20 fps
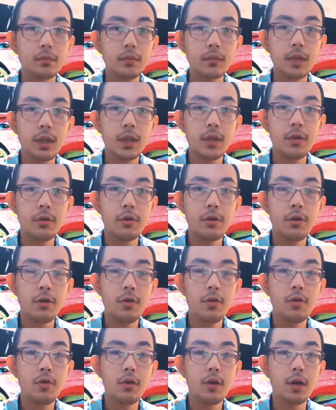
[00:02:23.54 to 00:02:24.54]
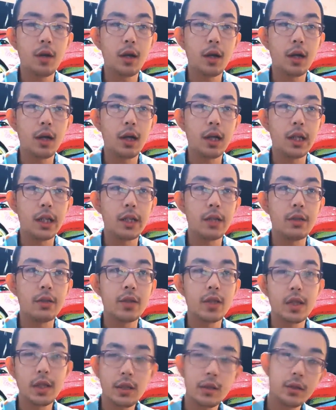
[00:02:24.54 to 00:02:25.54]
in
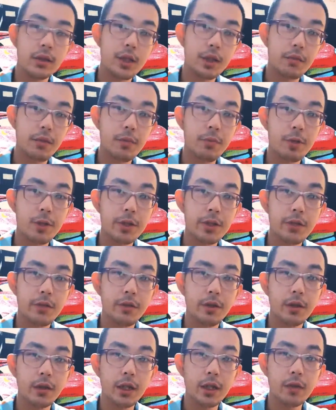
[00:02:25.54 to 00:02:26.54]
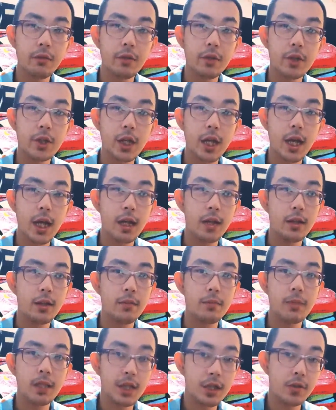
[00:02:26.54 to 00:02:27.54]
CLT we perceive the language as
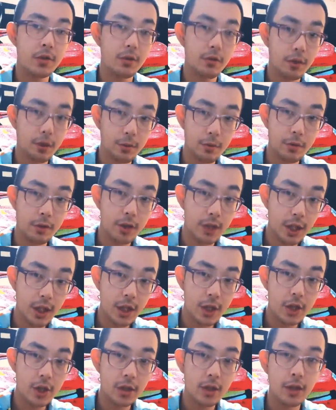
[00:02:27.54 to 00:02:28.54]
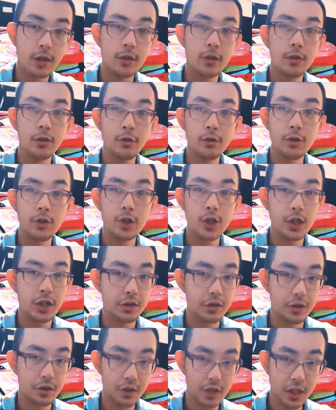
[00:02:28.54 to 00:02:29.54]
the means of communication and not
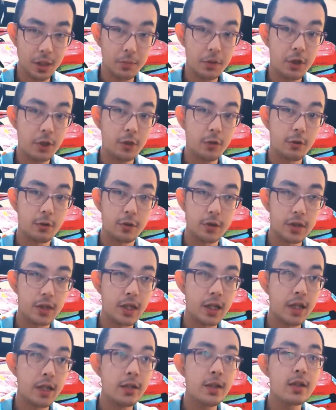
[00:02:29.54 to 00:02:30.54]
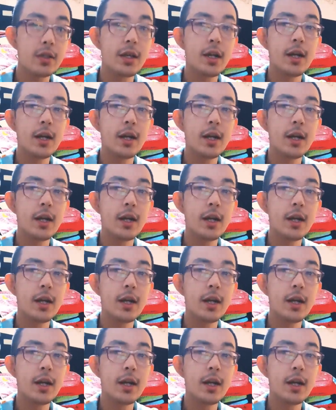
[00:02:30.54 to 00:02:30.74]
just the subject or science.